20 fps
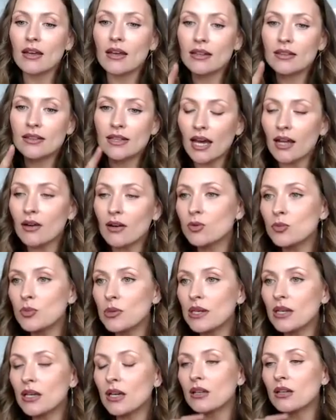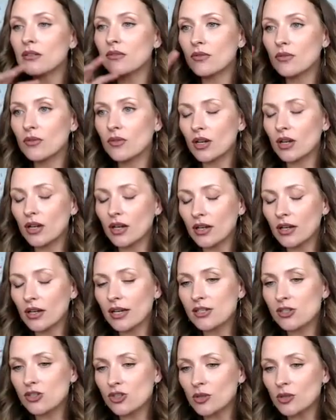That would be
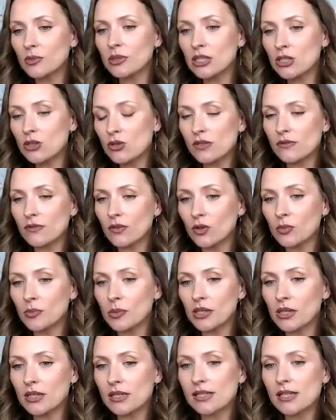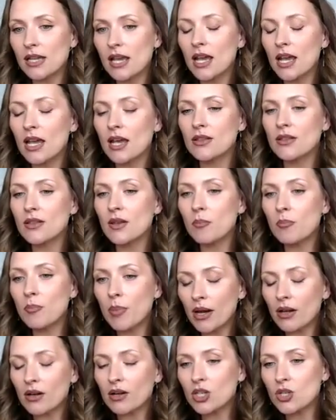extremely useful because the
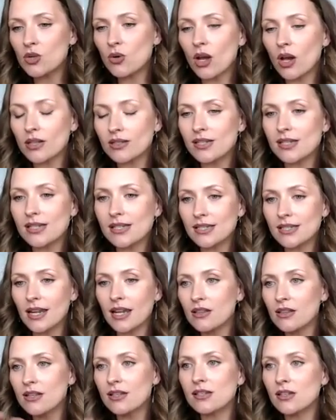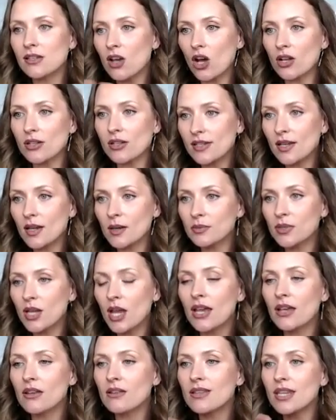better you understand this concept,
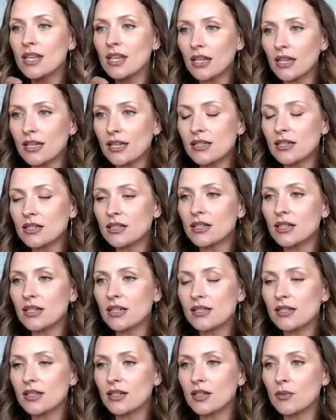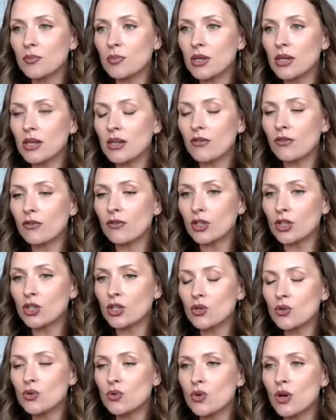the easier it's going to be for
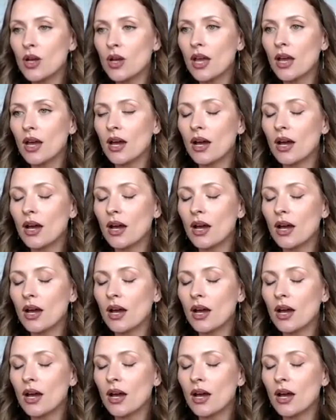you